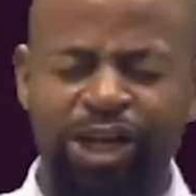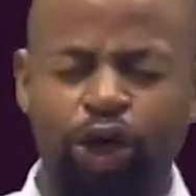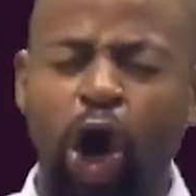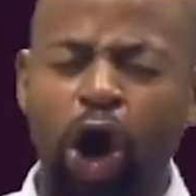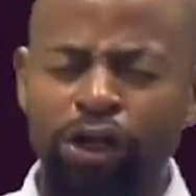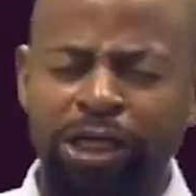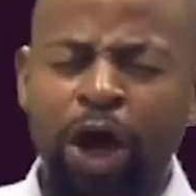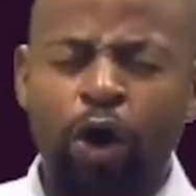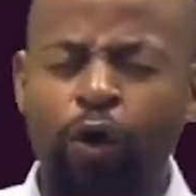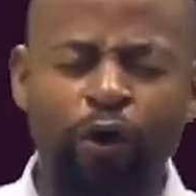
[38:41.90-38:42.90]
as a God
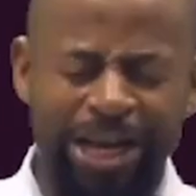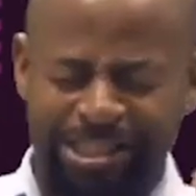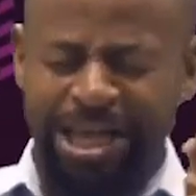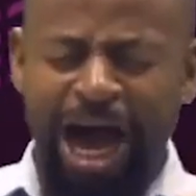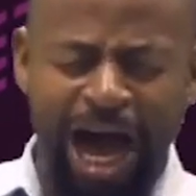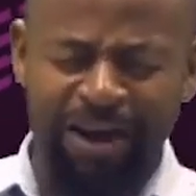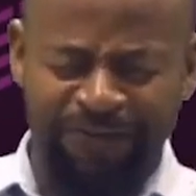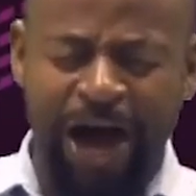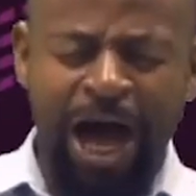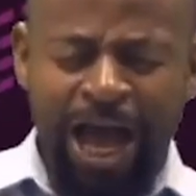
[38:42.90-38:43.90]
who is the
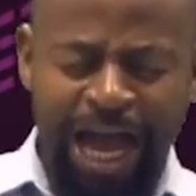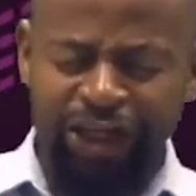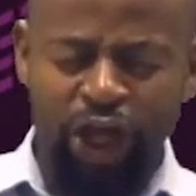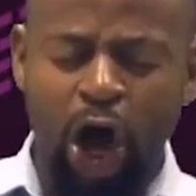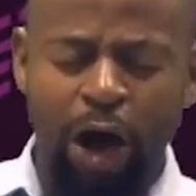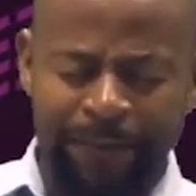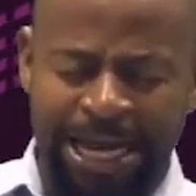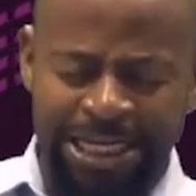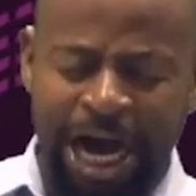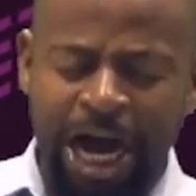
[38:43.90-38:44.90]
Alpha and the
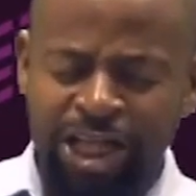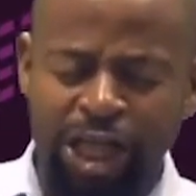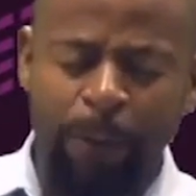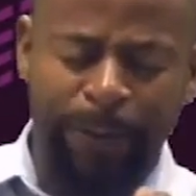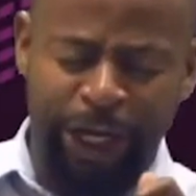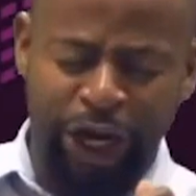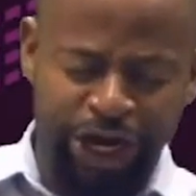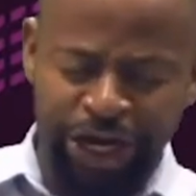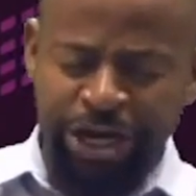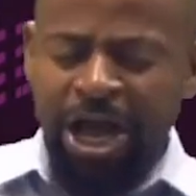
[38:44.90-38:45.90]
Omega, the
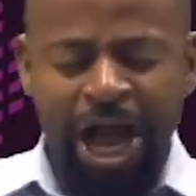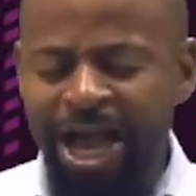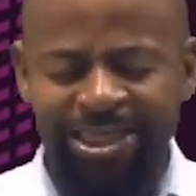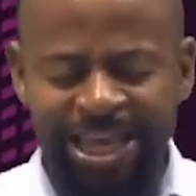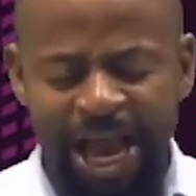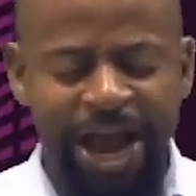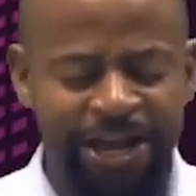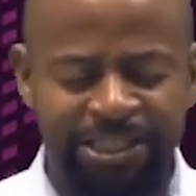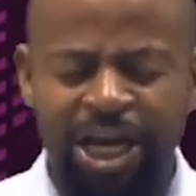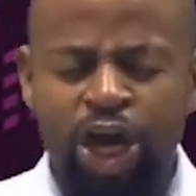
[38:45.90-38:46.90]
beginning and the
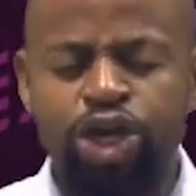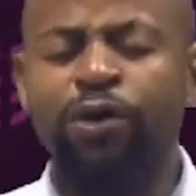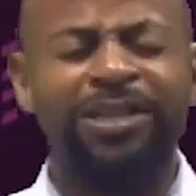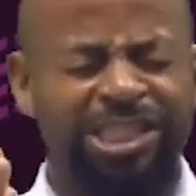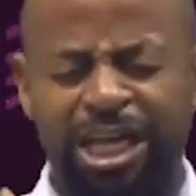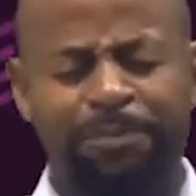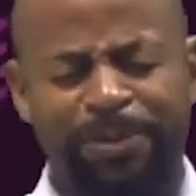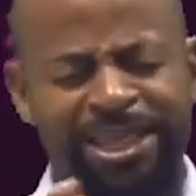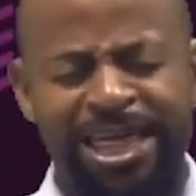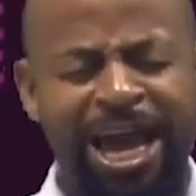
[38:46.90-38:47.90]
end. You will still
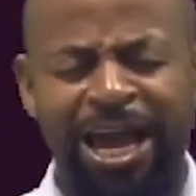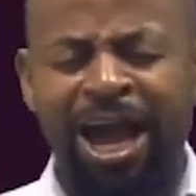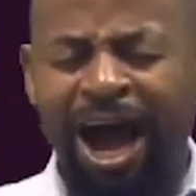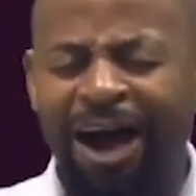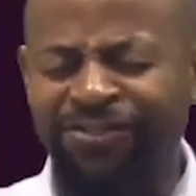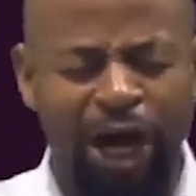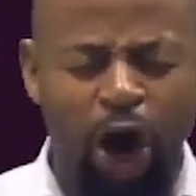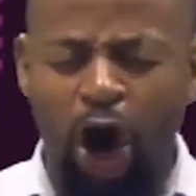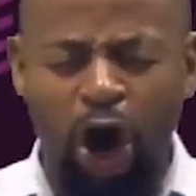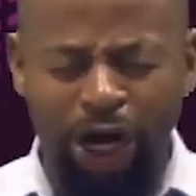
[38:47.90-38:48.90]
be there after
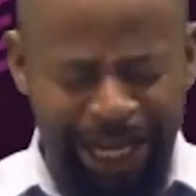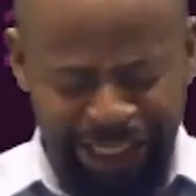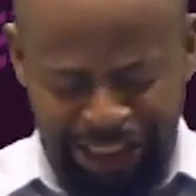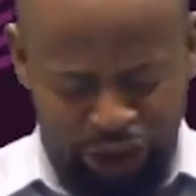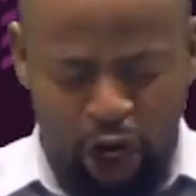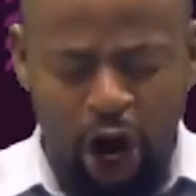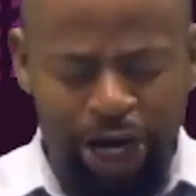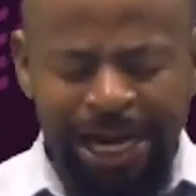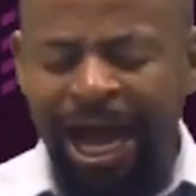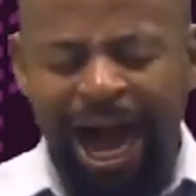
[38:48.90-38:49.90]
all is
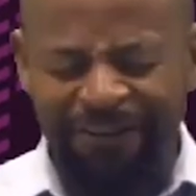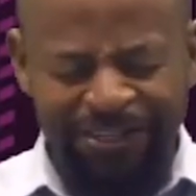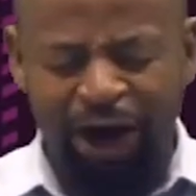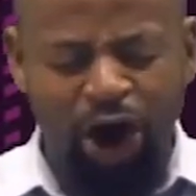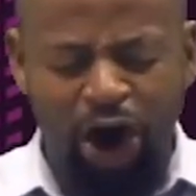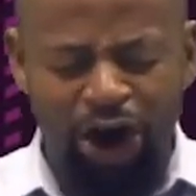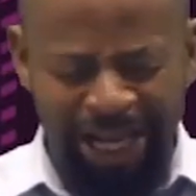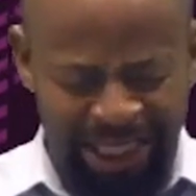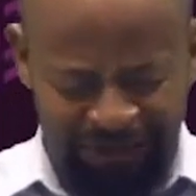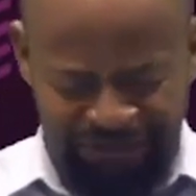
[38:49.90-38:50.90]
gone, after
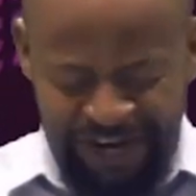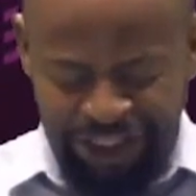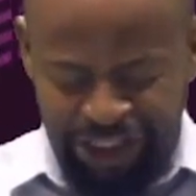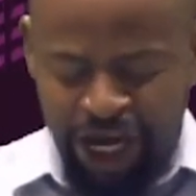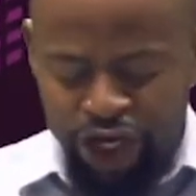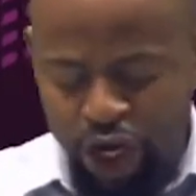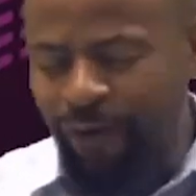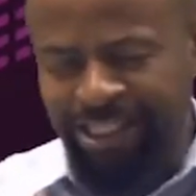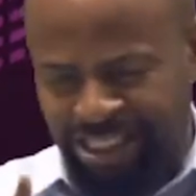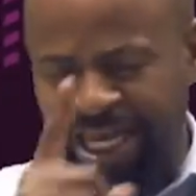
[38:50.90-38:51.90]
all is finished.
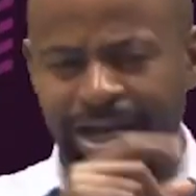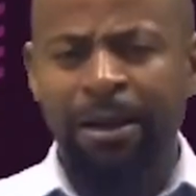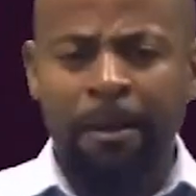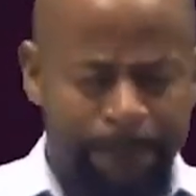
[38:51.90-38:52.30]
You will still